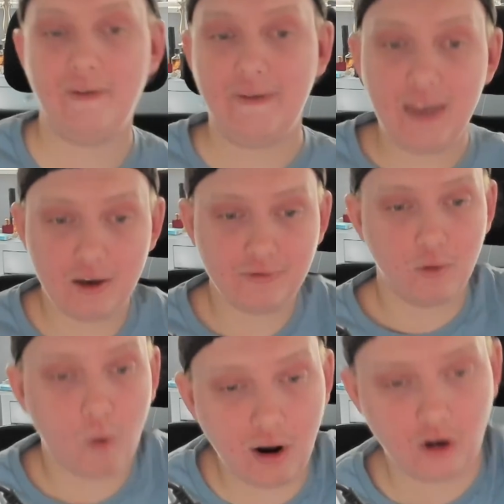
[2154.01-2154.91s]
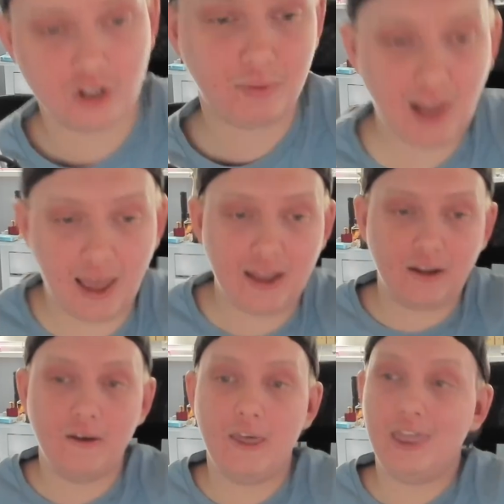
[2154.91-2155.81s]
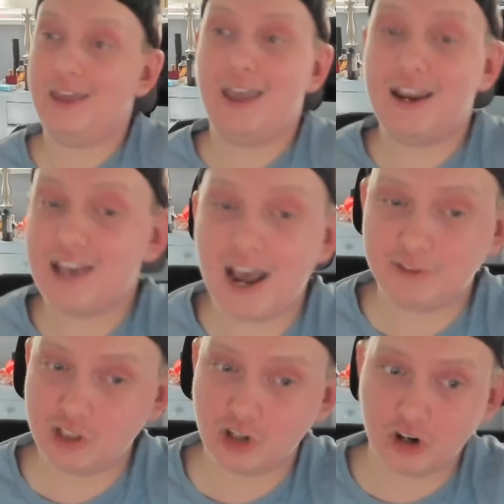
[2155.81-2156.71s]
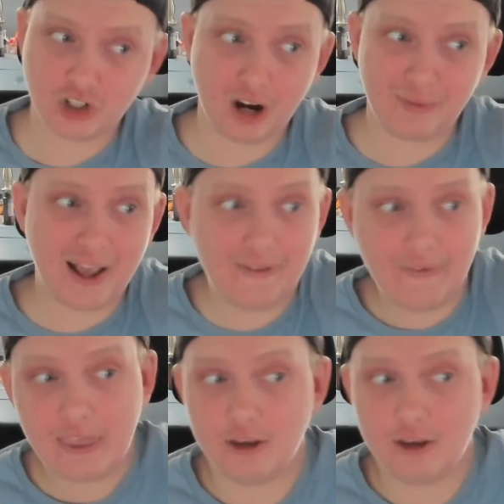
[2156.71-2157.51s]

If Walker's playing and you have to start Charbonnet,